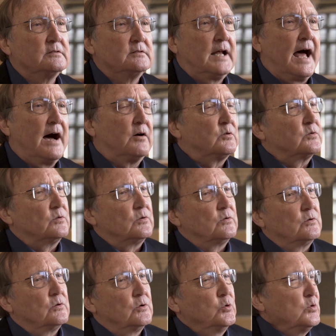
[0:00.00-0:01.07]
Now,
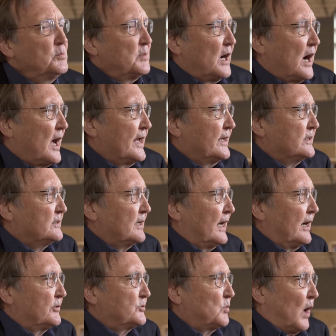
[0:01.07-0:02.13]
who am I and
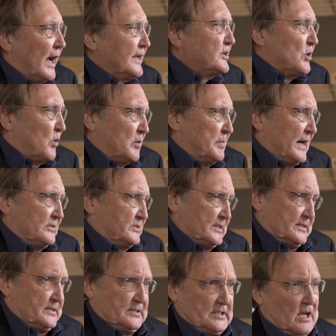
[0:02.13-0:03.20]
how do I know about
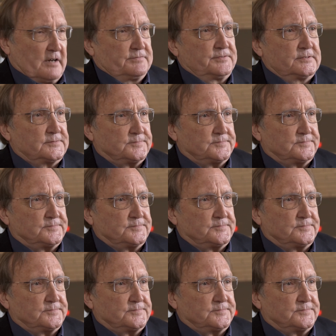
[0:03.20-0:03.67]
this stuff?